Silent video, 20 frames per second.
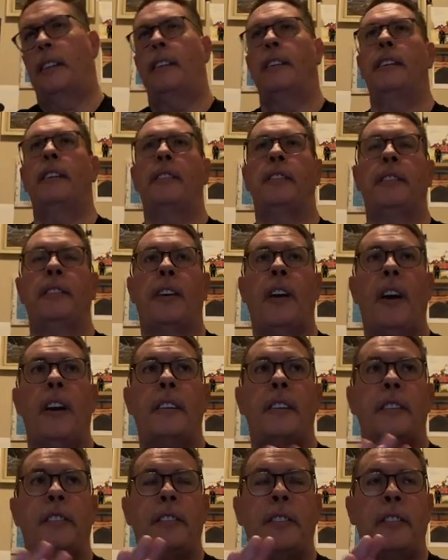
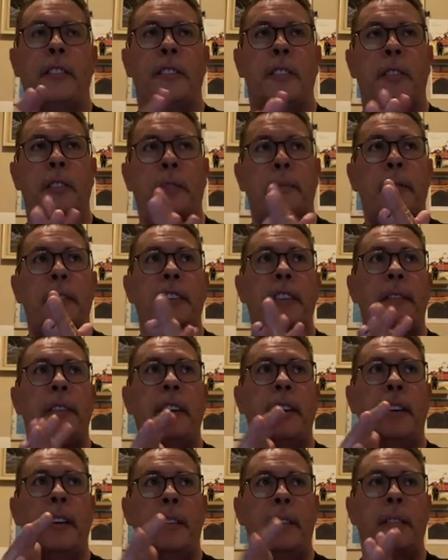there's a
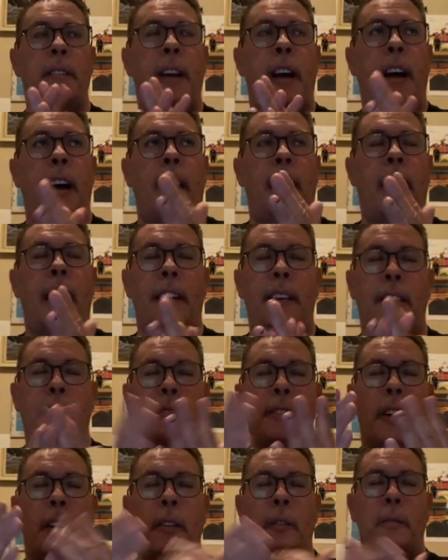specific, I don't
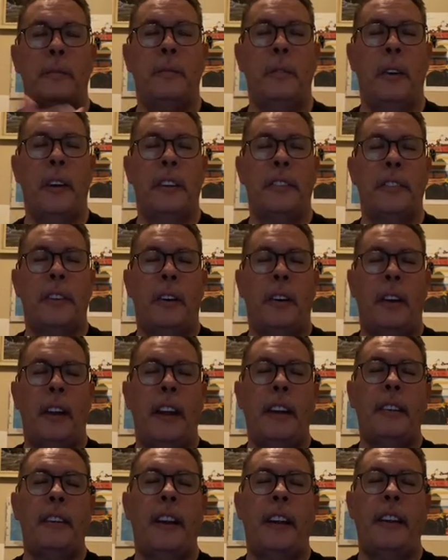know what it's called. I
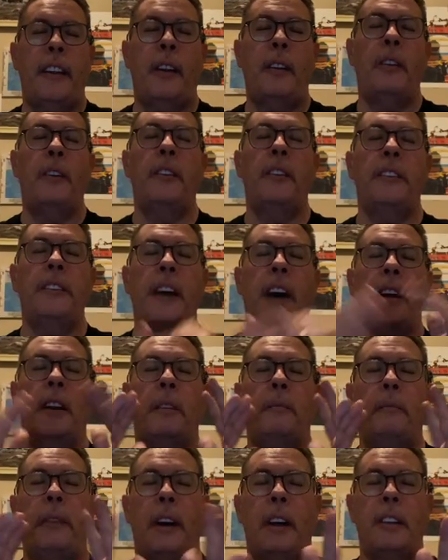don't know the title.
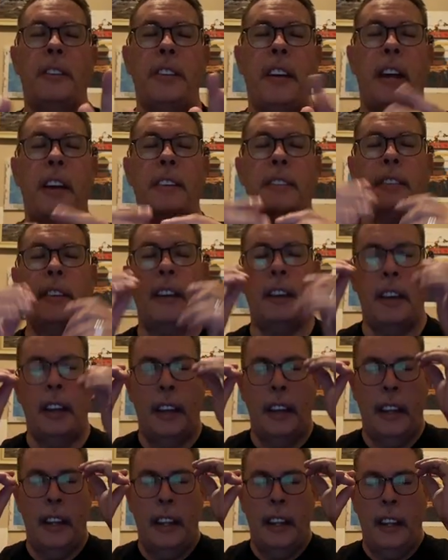Apologize.
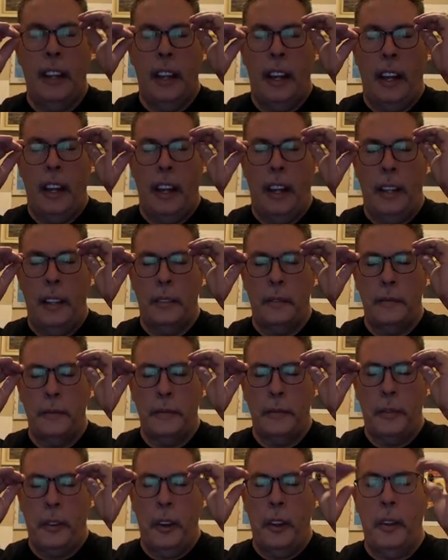
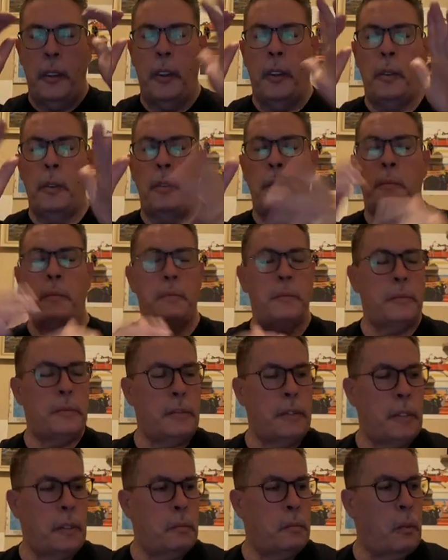For you
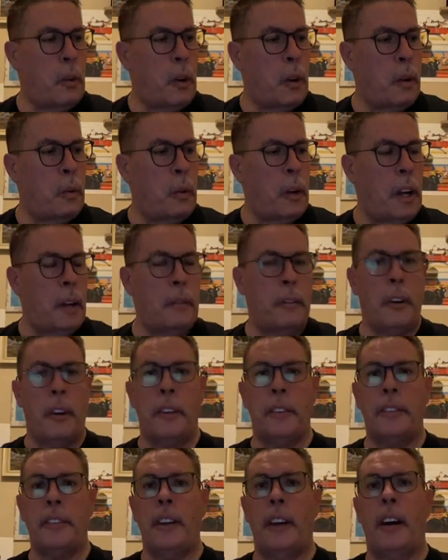more well
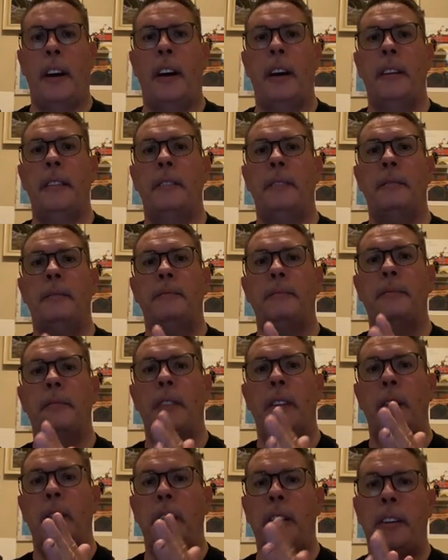versed on
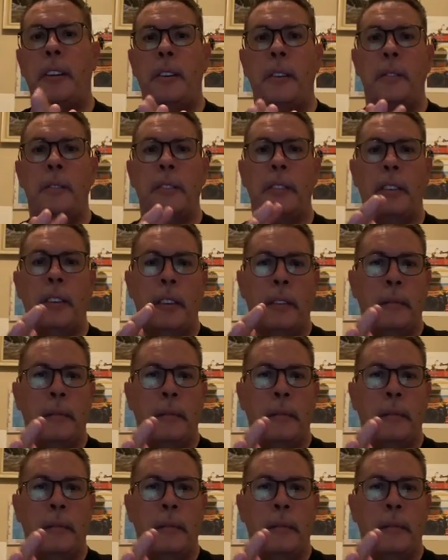Looney Tunes.